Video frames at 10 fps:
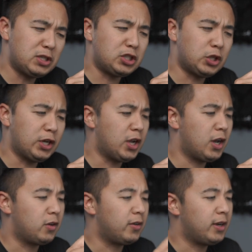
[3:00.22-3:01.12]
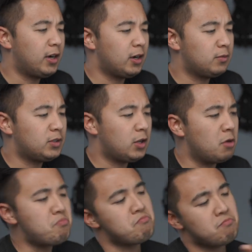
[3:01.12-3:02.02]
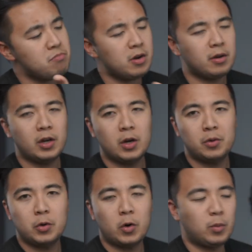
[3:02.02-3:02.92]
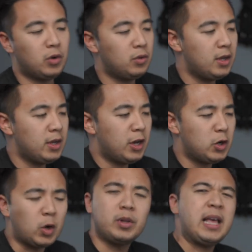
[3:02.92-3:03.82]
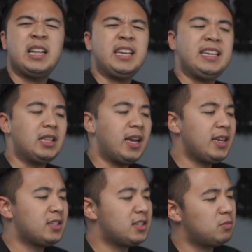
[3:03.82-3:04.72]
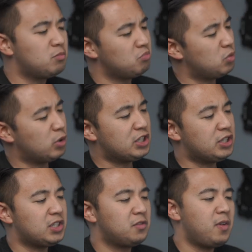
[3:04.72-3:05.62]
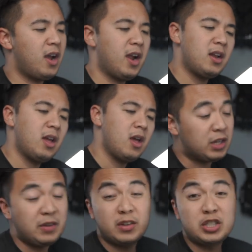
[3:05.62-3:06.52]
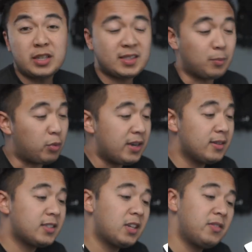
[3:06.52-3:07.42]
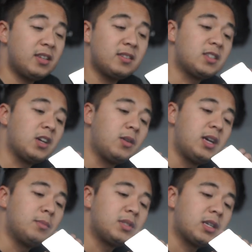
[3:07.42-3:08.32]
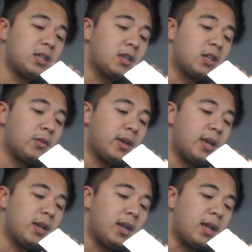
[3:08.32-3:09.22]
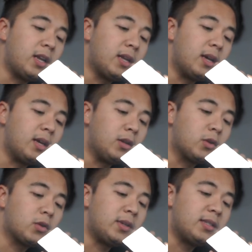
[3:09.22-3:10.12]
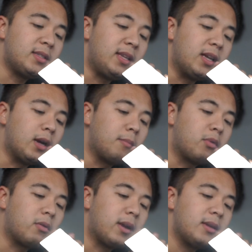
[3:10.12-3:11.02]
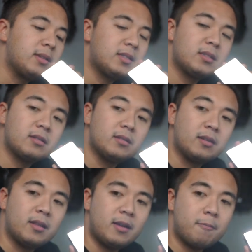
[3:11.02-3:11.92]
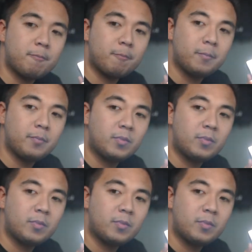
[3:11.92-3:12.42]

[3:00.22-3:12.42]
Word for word: me just turn it on over here. So there you go, normal normal LED light works just fine. You can even adjust the brightness of it. And so I'm just gonna go ahead and uh, increase the uh, brightness like that.